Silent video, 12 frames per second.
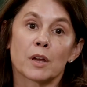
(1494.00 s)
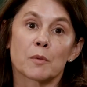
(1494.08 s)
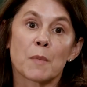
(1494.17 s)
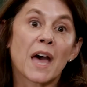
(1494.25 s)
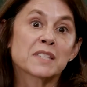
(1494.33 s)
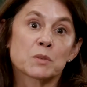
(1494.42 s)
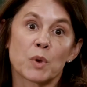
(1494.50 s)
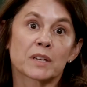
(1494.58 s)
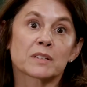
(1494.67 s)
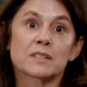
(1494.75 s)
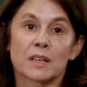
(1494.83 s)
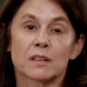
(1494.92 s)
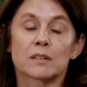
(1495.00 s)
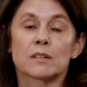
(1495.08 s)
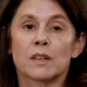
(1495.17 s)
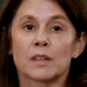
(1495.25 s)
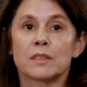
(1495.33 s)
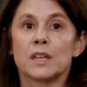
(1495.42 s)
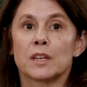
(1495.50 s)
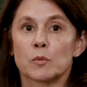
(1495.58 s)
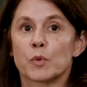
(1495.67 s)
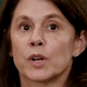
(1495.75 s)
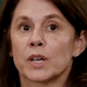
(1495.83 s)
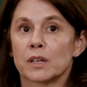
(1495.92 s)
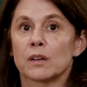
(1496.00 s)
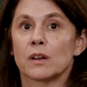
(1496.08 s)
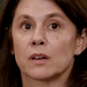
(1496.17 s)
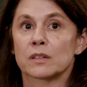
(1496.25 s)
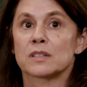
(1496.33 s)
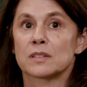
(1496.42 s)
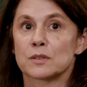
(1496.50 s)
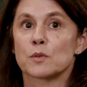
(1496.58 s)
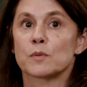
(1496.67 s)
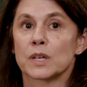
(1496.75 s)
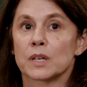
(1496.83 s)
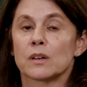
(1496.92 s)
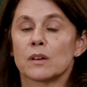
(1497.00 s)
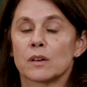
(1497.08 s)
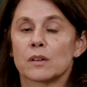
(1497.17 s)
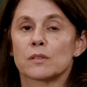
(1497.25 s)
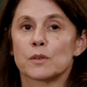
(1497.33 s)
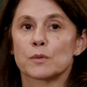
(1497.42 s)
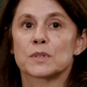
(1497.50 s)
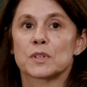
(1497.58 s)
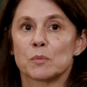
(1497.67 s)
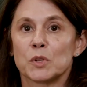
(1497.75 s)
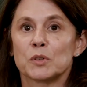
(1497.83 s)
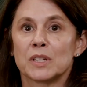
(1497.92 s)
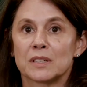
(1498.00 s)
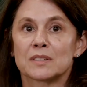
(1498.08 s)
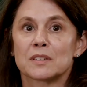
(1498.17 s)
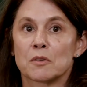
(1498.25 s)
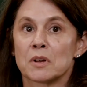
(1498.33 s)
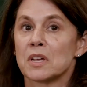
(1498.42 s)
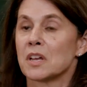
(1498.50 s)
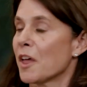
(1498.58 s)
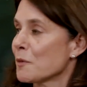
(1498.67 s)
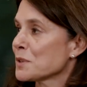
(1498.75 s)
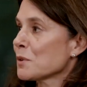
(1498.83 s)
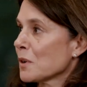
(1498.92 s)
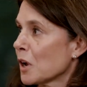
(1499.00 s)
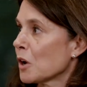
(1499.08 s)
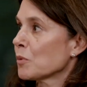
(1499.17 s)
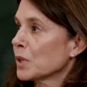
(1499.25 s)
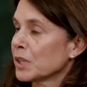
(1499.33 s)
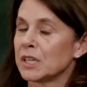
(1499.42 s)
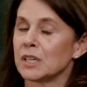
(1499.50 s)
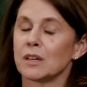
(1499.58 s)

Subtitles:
aspects that they can bring to serving those communities. So that was a really